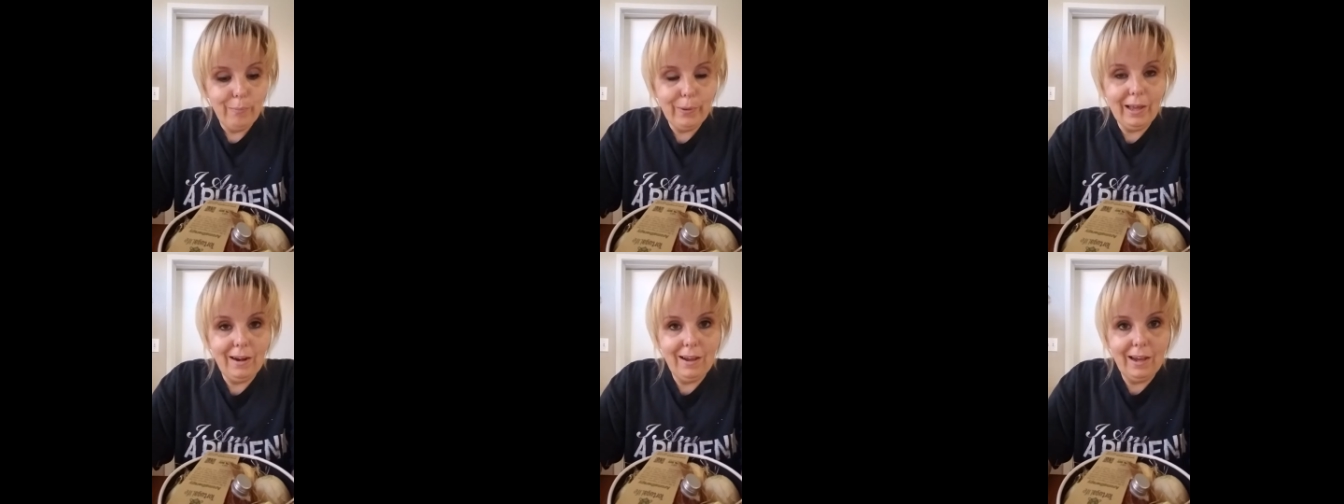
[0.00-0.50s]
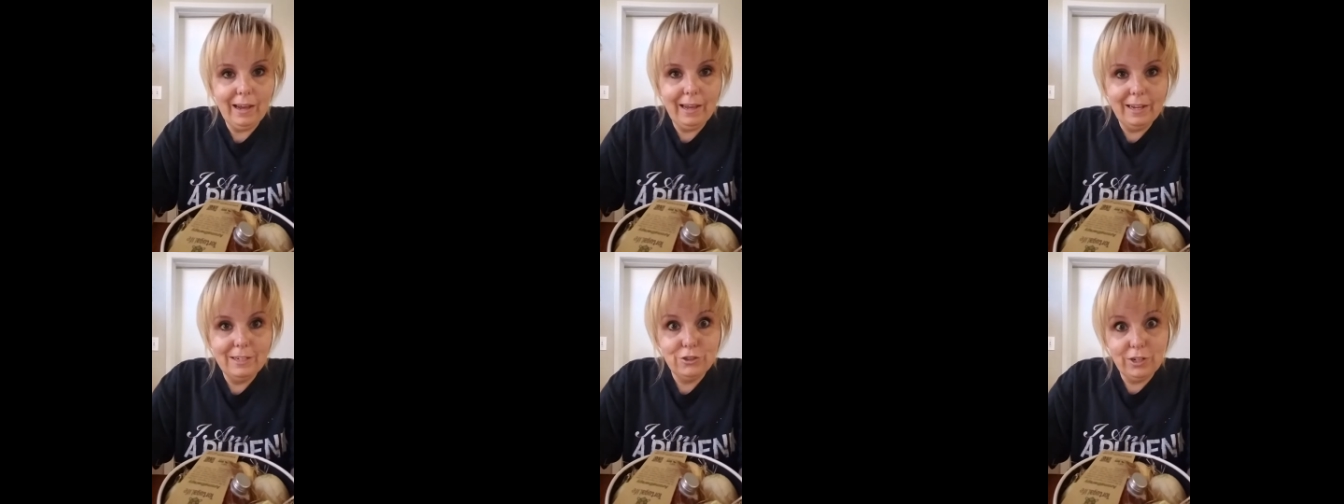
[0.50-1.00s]
But
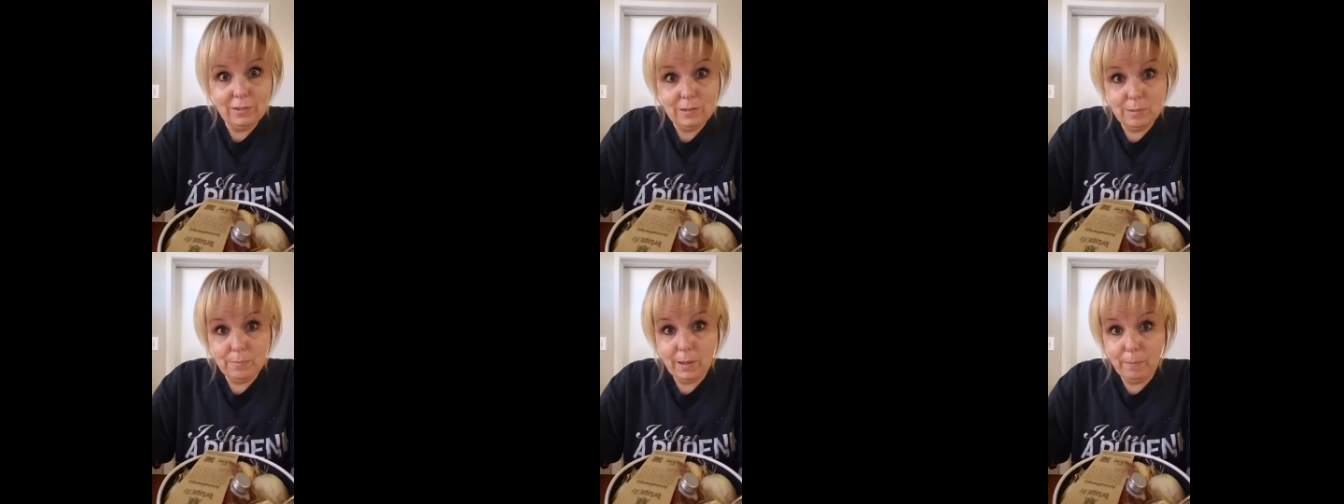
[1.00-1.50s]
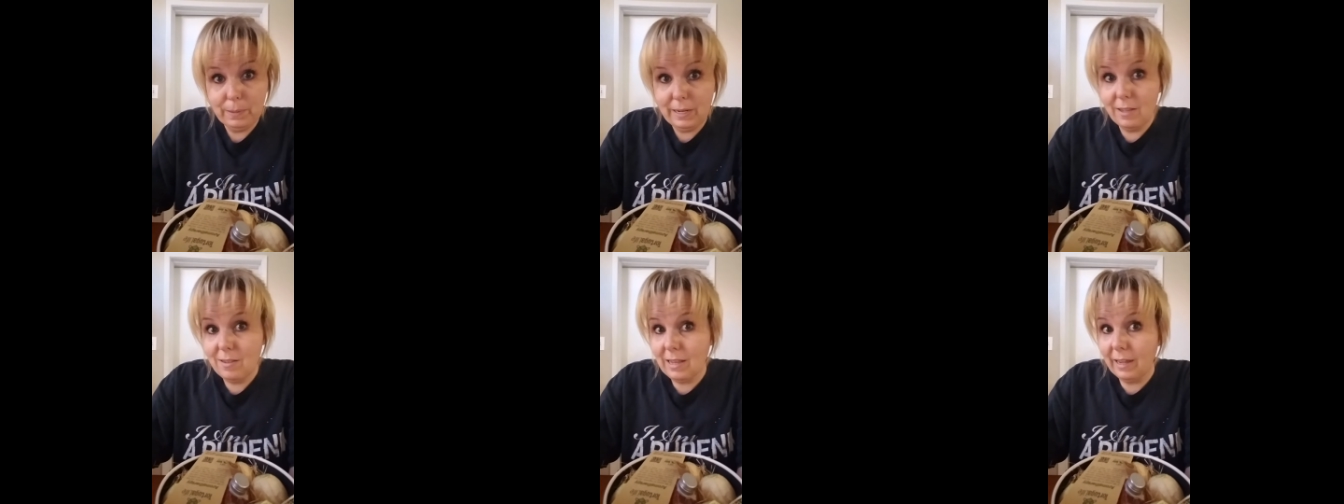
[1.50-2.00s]
I trust
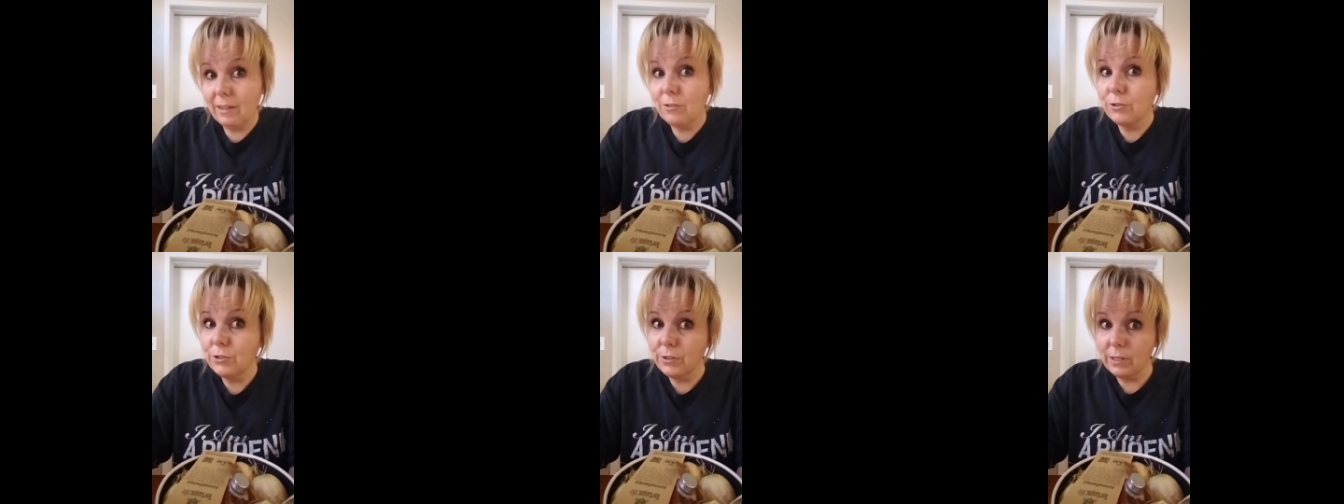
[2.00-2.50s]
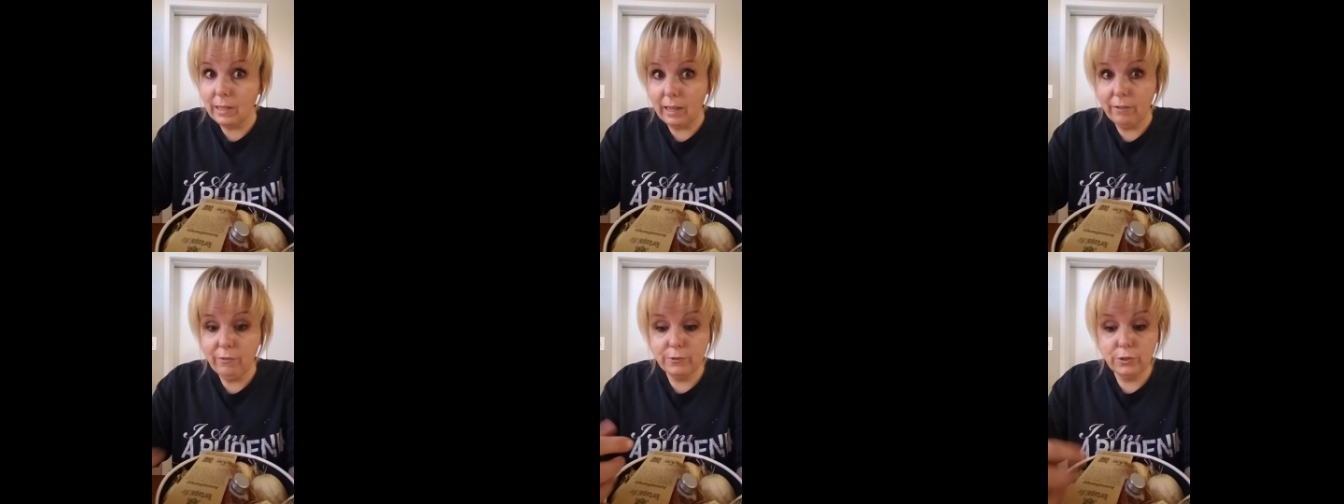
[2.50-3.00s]
companies like Tortuga
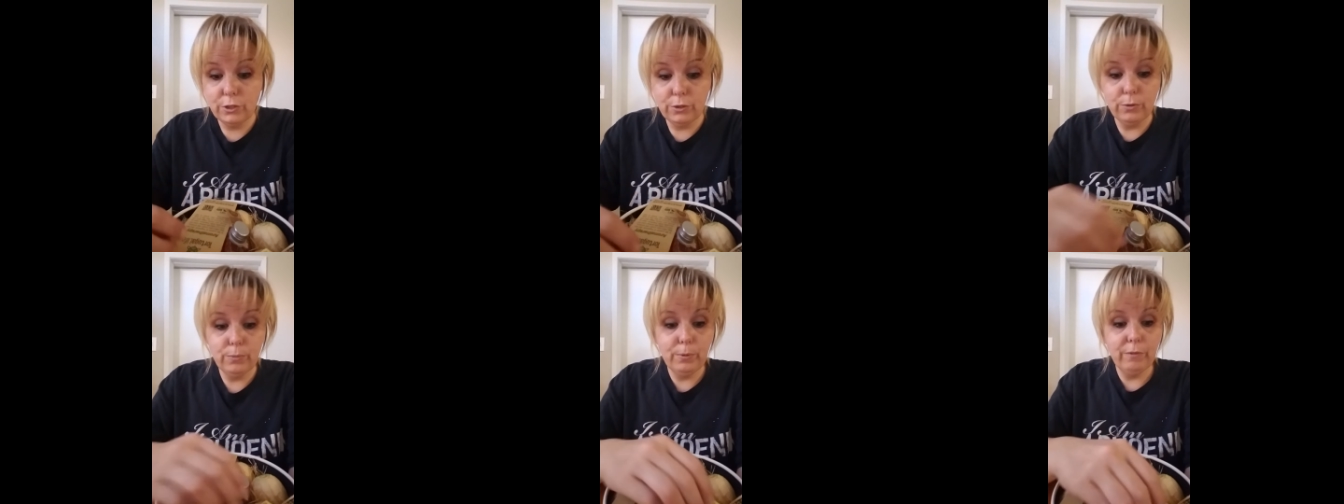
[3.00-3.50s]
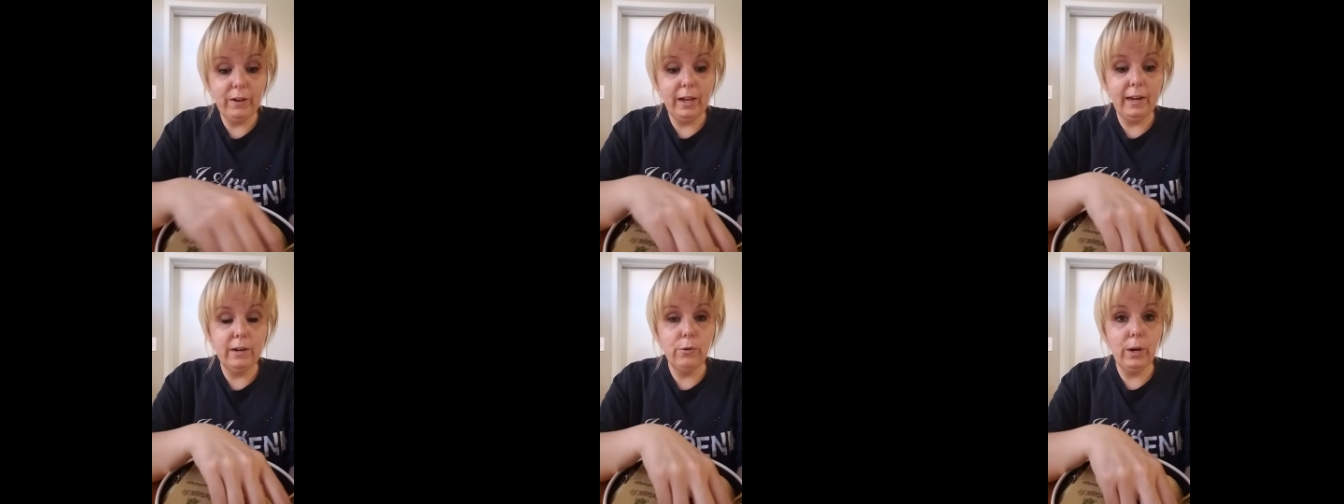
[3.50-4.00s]
Life to
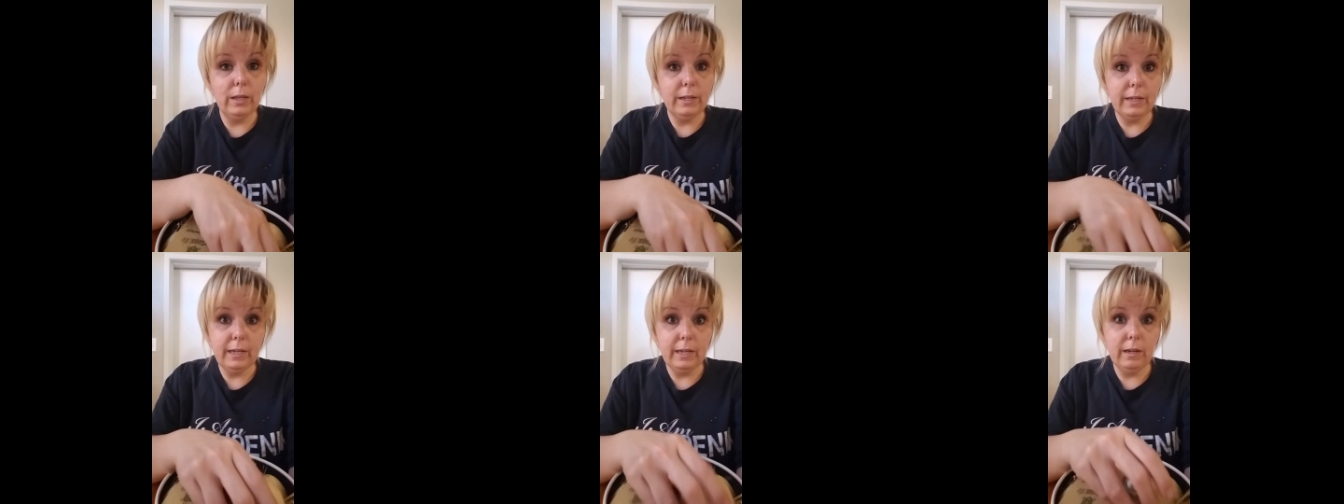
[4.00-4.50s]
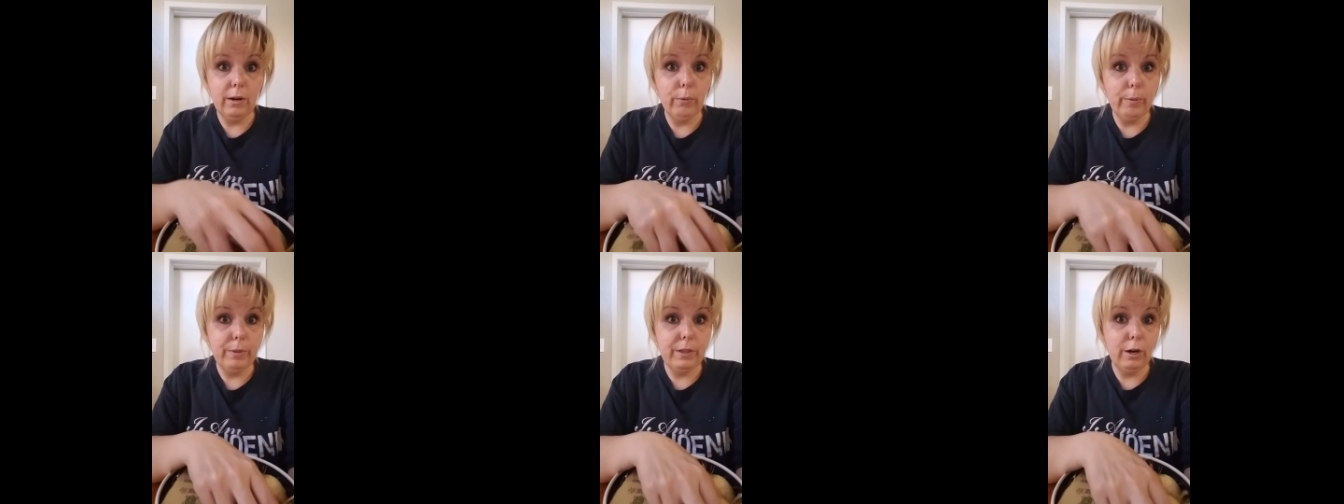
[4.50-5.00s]
provide quality
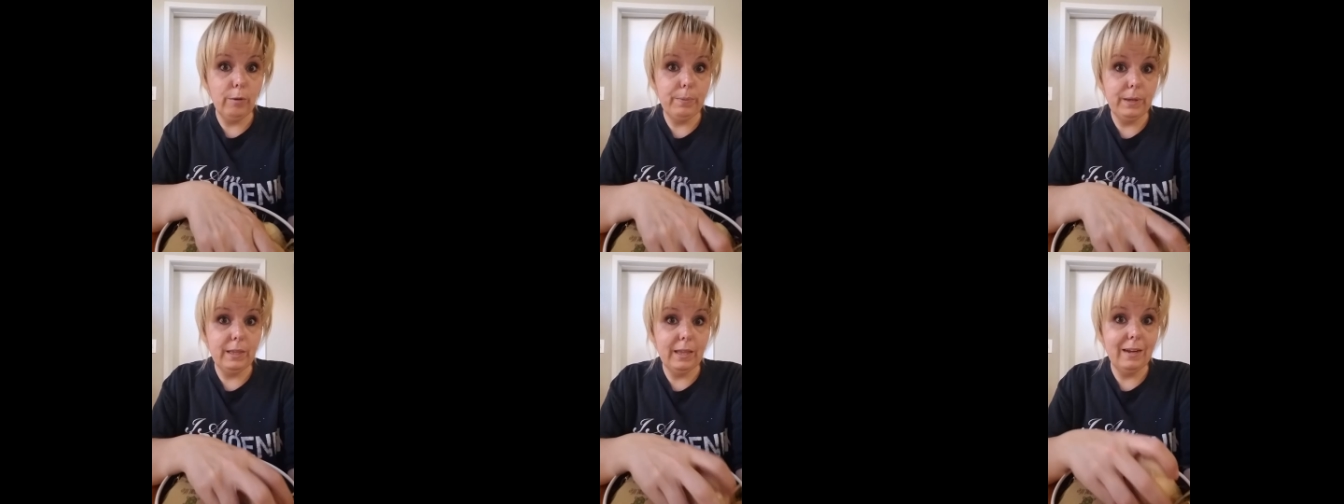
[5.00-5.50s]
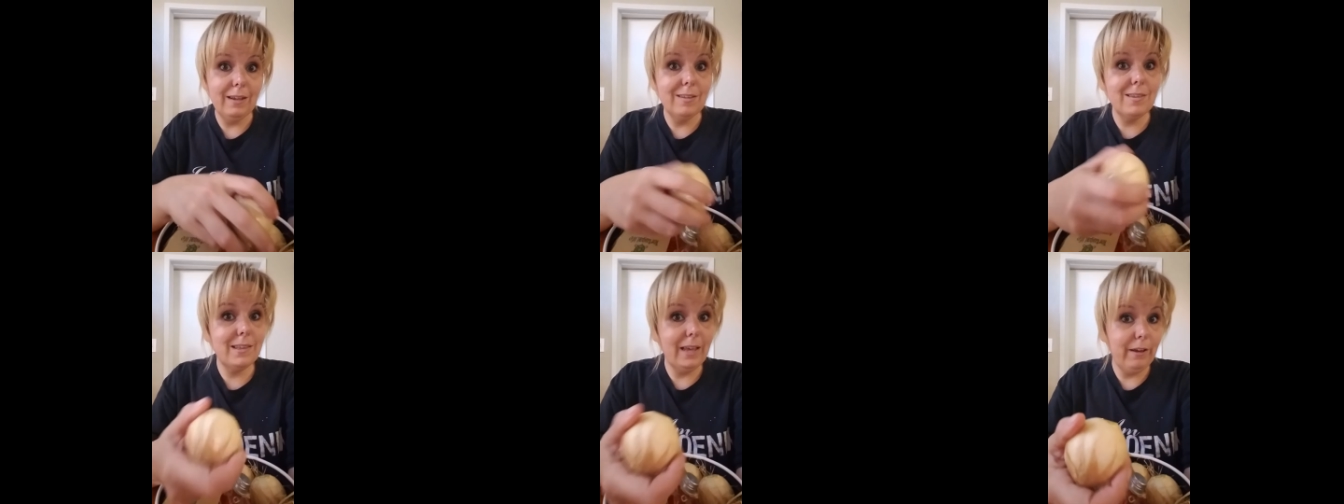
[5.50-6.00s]
aromatherapy that
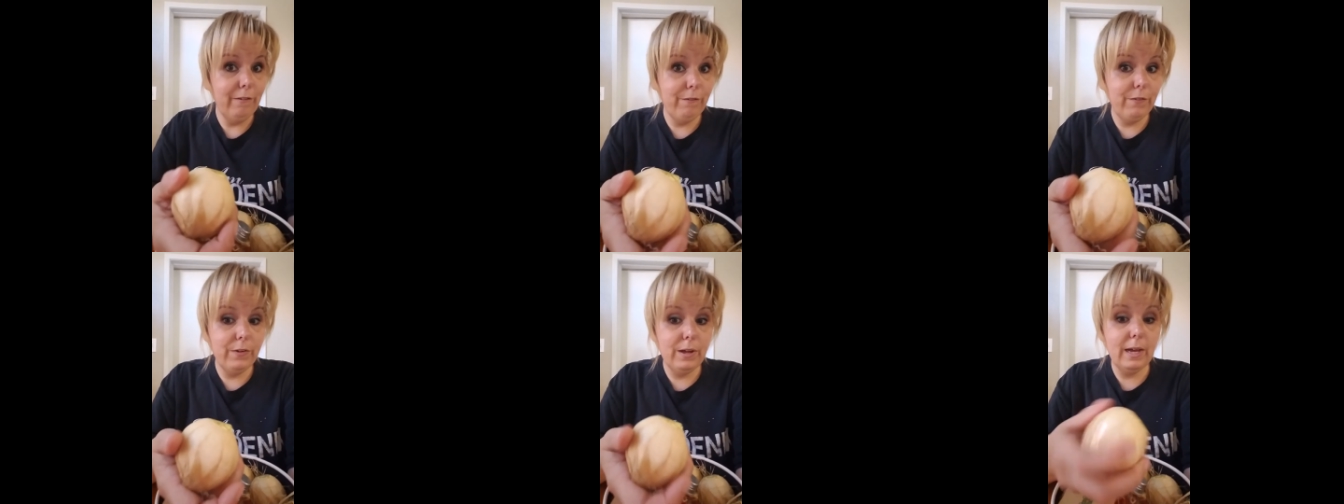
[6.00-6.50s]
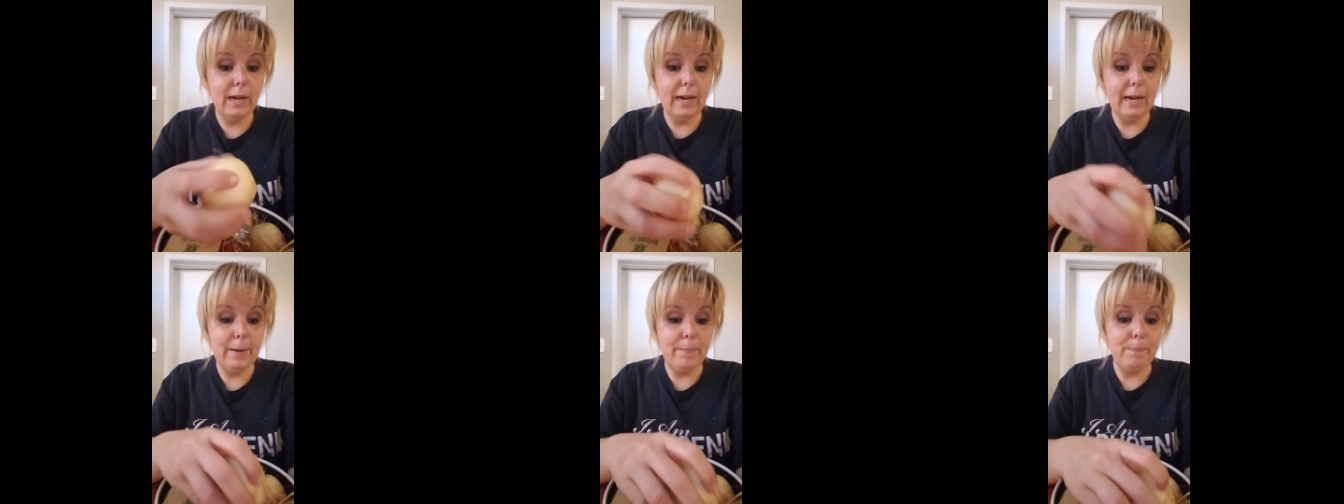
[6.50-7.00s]
is safe,
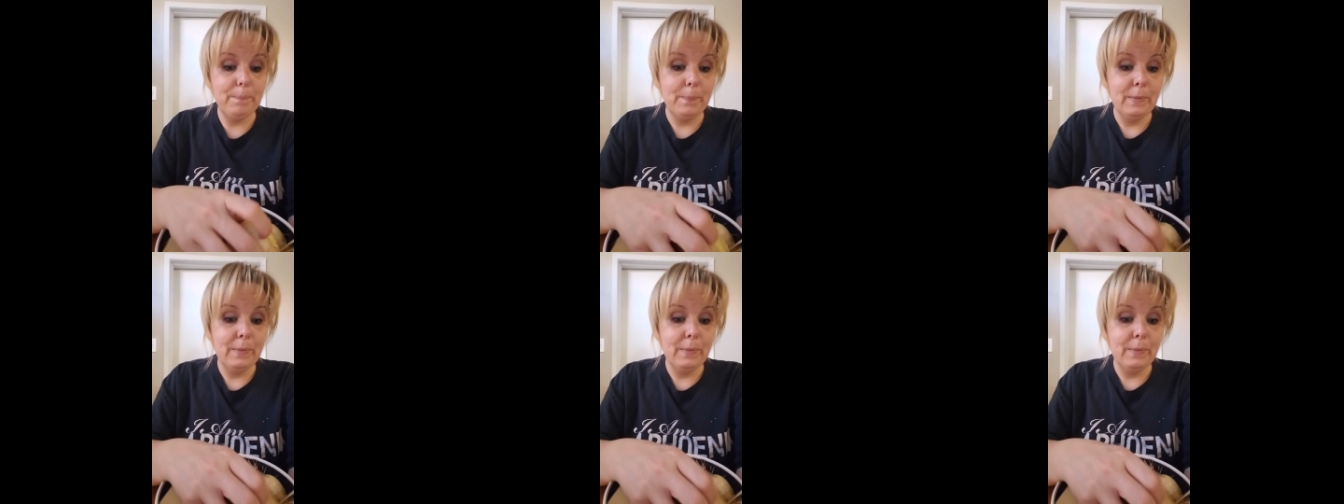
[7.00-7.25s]
um,